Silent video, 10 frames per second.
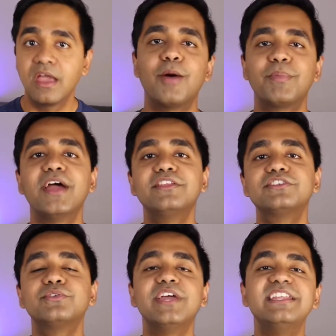Compare
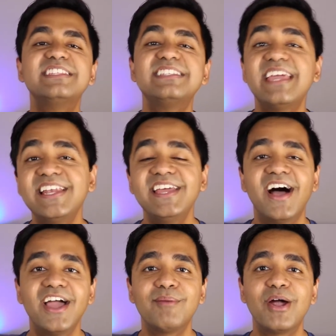this to the insanely
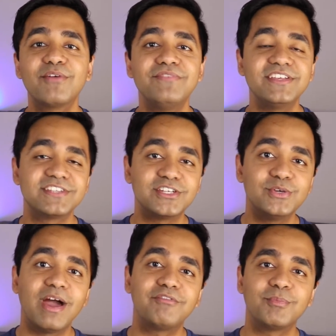high amount of fees that
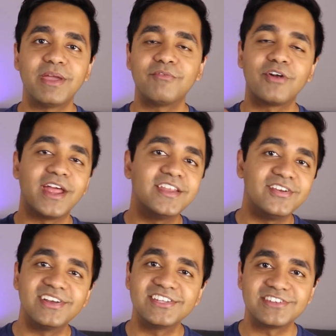you have to pay for any
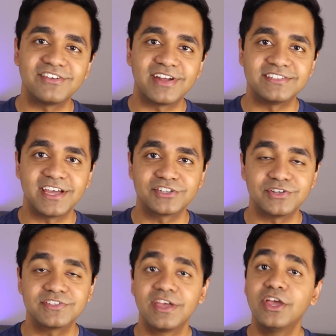real estate
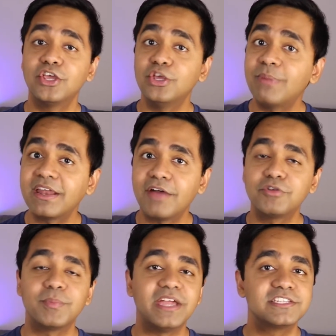transactions. You might have
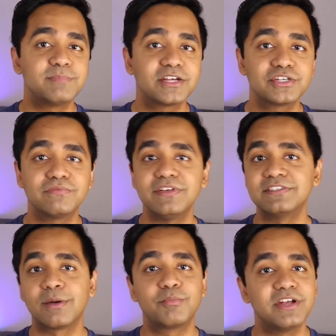to pay inspection
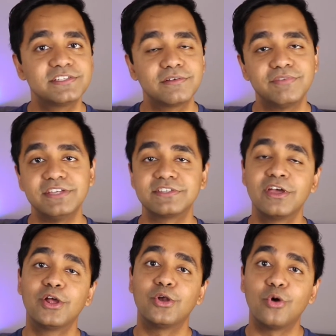fees, appraisal
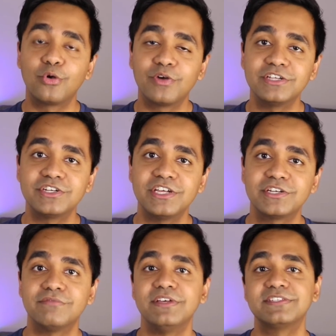fees, loan
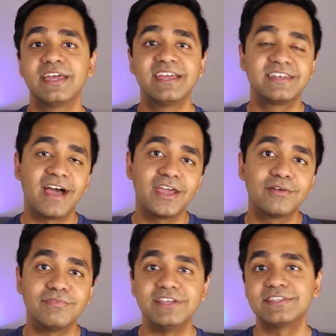origination fees,
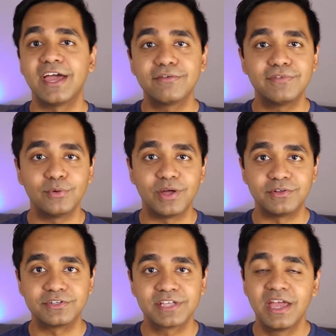title fees, and a few
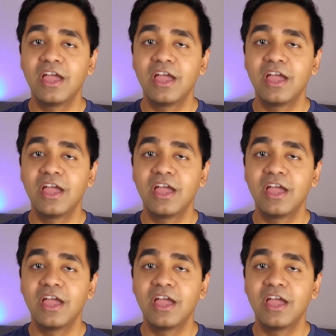others.